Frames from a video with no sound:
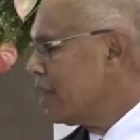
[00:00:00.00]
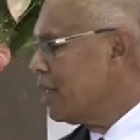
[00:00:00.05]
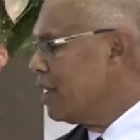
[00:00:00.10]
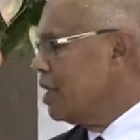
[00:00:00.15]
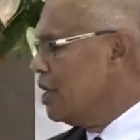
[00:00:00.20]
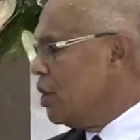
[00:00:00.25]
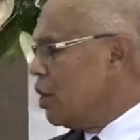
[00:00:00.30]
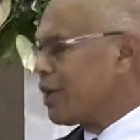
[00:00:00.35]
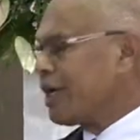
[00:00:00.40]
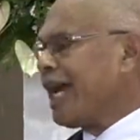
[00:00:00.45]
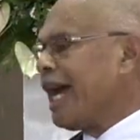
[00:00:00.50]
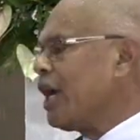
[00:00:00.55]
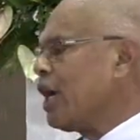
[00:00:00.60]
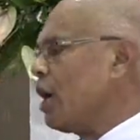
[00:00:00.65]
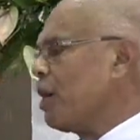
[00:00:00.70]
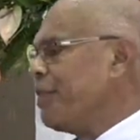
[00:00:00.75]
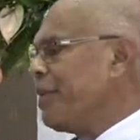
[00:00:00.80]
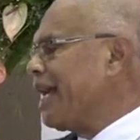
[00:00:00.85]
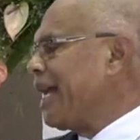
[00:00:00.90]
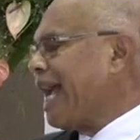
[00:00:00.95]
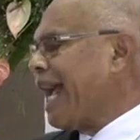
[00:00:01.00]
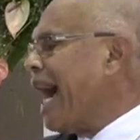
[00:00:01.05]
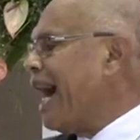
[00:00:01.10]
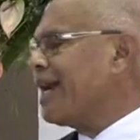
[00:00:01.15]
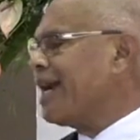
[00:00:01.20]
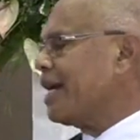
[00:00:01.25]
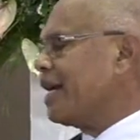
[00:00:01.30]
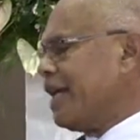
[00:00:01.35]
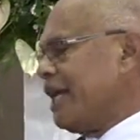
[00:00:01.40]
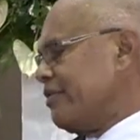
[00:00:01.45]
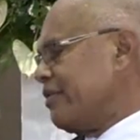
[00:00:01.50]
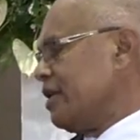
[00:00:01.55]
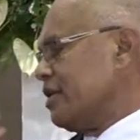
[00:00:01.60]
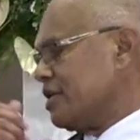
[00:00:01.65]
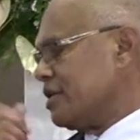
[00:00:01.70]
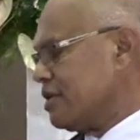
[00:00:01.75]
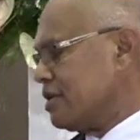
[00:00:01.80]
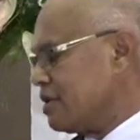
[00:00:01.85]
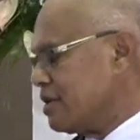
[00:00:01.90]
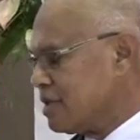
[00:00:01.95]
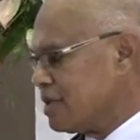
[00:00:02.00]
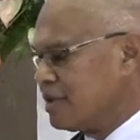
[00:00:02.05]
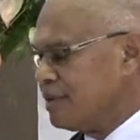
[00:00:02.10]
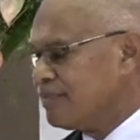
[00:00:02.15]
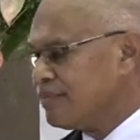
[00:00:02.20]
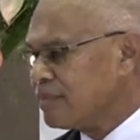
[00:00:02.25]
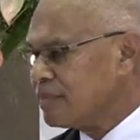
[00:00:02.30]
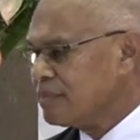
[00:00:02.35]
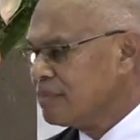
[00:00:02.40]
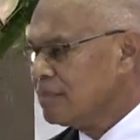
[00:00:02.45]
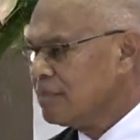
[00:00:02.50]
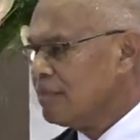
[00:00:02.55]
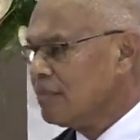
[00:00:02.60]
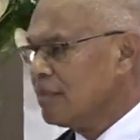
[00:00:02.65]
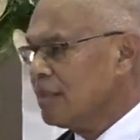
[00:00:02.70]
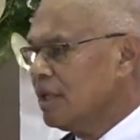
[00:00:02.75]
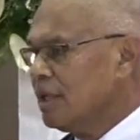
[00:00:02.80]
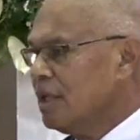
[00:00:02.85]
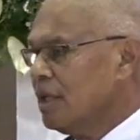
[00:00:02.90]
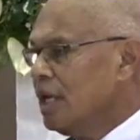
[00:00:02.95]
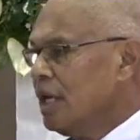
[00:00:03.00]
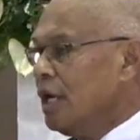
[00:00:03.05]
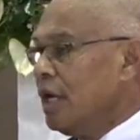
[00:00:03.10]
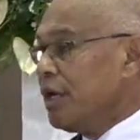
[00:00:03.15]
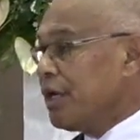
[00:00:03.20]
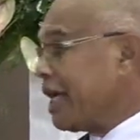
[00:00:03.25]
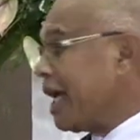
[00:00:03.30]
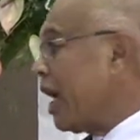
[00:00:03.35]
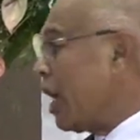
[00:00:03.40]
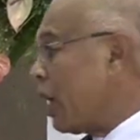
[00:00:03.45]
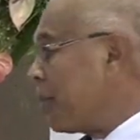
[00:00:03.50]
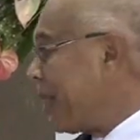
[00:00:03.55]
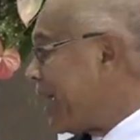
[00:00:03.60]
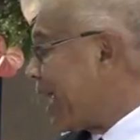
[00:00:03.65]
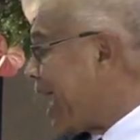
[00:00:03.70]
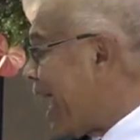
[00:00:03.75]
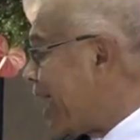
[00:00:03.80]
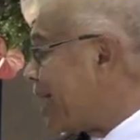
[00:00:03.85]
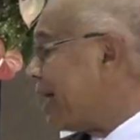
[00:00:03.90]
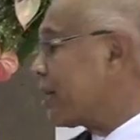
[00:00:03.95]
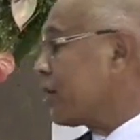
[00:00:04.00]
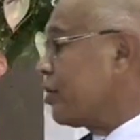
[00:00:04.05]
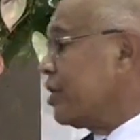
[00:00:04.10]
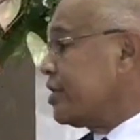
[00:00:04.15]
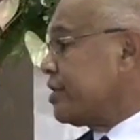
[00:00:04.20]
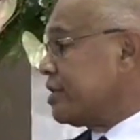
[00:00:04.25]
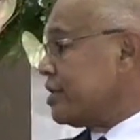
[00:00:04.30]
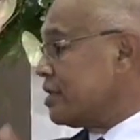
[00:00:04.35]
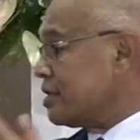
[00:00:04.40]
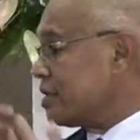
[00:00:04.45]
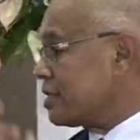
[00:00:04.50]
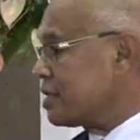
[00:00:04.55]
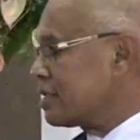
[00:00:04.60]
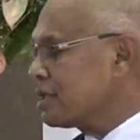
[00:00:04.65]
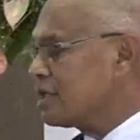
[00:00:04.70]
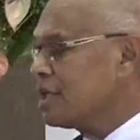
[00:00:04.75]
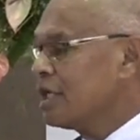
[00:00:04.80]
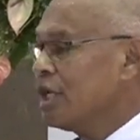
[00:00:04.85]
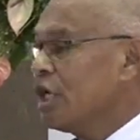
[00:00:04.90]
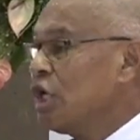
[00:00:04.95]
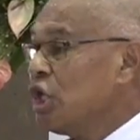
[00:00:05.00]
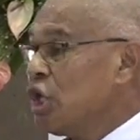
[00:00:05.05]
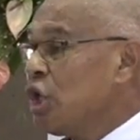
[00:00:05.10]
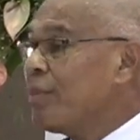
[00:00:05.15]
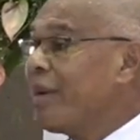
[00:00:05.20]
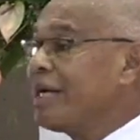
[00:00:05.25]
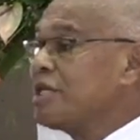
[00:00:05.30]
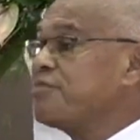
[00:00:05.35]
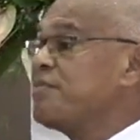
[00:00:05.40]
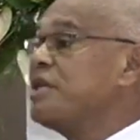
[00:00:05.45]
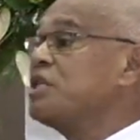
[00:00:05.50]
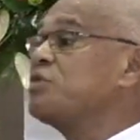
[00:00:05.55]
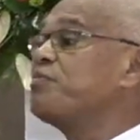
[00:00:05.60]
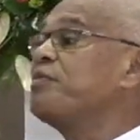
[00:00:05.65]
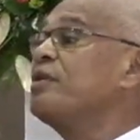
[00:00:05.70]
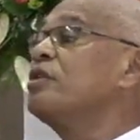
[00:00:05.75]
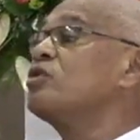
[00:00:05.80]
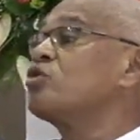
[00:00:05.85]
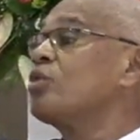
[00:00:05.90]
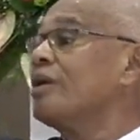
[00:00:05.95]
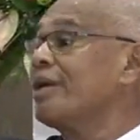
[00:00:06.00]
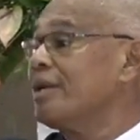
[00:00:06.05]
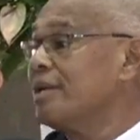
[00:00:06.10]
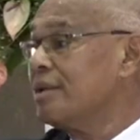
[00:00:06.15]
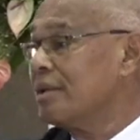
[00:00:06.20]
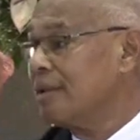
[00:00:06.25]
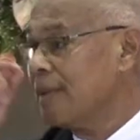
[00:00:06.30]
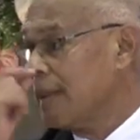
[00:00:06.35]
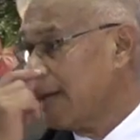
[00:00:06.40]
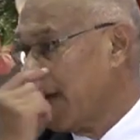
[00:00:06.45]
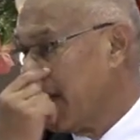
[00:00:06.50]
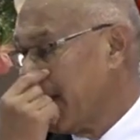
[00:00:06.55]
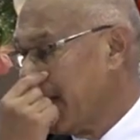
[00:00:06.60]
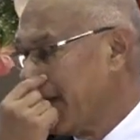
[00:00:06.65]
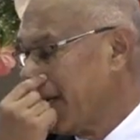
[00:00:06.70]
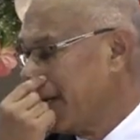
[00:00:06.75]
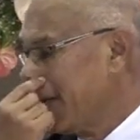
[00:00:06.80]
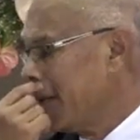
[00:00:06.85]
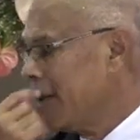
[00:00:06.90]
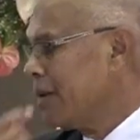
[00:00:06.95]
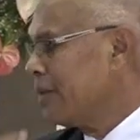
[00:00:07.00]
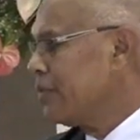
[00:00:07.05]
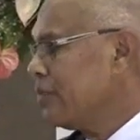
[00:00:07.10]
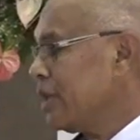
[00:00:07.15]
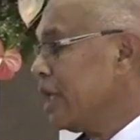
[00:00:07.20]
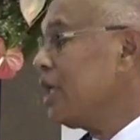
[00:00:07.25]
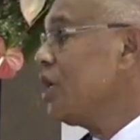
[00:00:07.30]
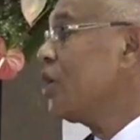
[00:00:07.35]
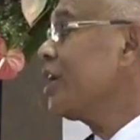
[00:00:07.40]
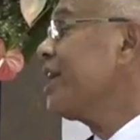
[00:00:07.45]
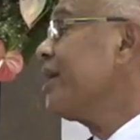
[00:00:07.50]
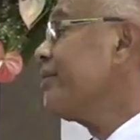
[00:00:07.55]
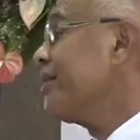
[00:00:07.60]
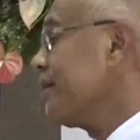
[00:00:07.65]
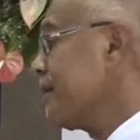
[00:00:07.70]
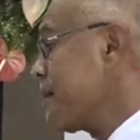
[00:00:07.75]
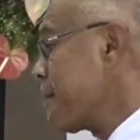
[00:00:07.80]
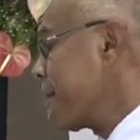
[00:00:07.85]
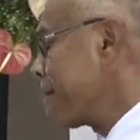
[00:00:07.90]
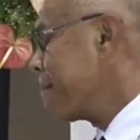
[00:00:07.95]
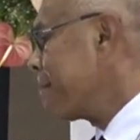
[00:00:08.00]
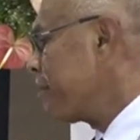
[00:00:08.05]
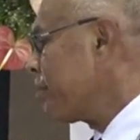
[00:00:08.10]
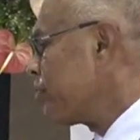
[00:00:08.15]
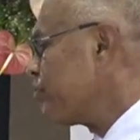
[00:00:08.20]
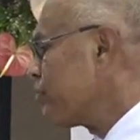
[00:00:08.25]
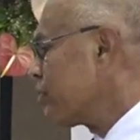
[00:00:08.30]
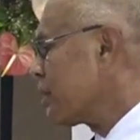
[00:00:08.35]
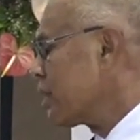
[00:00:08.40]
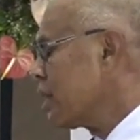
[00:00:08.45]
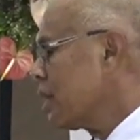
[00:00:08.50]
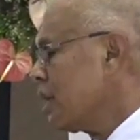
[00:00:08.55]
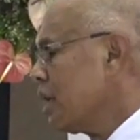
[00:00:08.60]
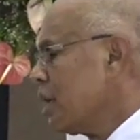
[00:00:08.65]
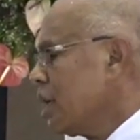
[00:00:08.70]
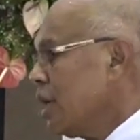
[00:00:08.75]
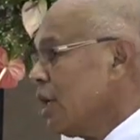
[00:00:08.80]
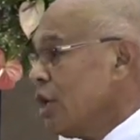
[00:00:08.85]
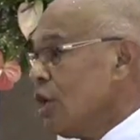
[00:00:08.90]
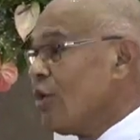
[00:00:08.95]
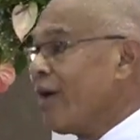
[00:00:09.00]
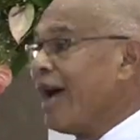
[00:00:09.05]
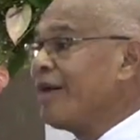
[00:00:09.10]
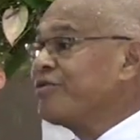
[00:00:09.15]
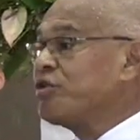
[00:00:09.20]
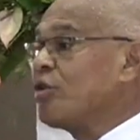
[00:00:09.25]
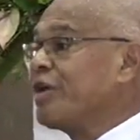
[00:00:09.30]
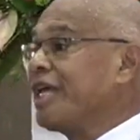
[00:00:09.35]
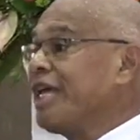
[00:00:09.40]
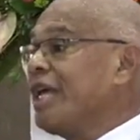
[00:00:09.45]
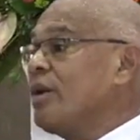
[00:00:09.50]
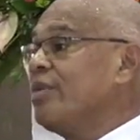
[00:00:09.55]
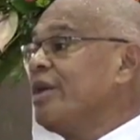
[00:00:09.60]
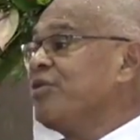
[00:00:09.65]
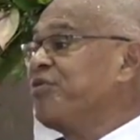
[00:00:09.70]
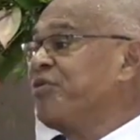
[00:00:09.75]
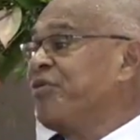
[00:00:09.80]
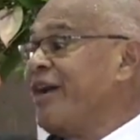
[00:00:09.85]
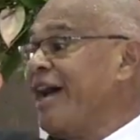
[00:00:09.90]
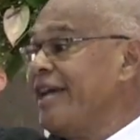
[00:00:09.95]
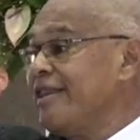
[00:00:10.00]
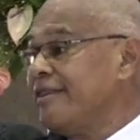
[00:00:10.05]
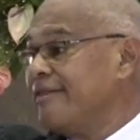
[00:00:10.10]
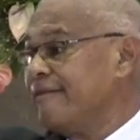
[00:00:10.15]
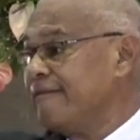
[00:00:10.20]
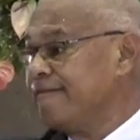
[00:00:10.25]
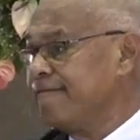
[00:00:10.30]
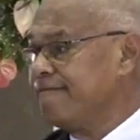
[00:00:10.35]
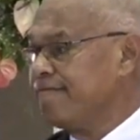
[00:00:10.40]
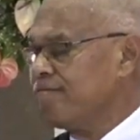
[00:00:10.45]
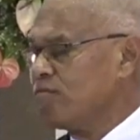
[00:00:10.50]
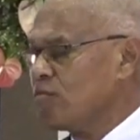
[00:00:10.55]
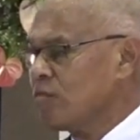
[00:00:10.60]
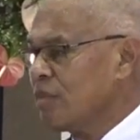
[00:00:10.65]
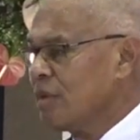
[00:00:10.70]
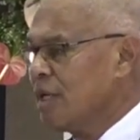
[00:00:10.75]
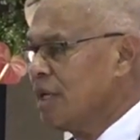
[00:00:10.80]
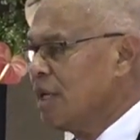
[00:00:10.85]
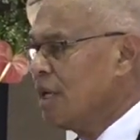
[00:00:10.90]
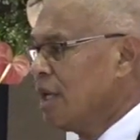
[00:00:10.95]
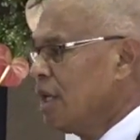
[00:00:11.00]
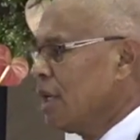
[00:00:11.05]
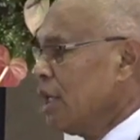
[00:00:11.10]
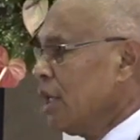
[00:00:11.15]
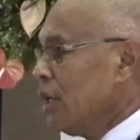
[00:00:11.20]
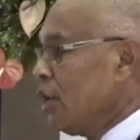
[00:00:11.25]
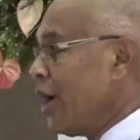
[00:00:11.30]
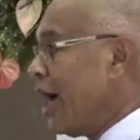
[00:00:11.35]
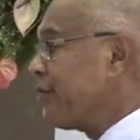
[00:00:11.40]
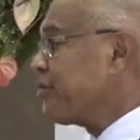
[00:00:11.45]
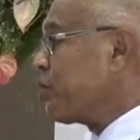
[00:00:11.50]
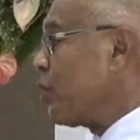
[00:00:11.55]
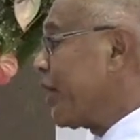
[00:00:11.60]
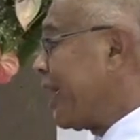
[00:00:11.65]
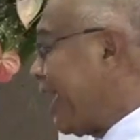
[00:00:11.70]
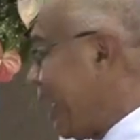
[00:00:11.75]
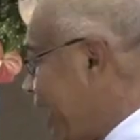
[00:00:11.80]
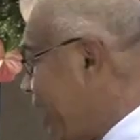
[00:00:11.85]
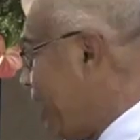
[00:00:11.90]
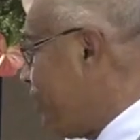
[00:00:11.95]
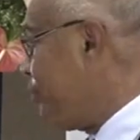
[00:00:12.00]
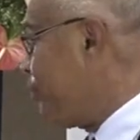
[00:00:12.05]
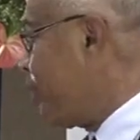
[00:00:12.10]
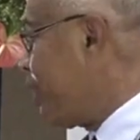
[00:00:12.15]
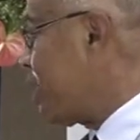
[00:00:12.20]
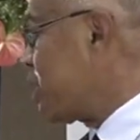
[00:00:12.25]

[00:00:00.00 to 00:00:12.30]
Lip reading: You cannot be carnal givers. You cannot be carnal Christians. You must be spiritual in your giving. You have to give with faith. You have to give with a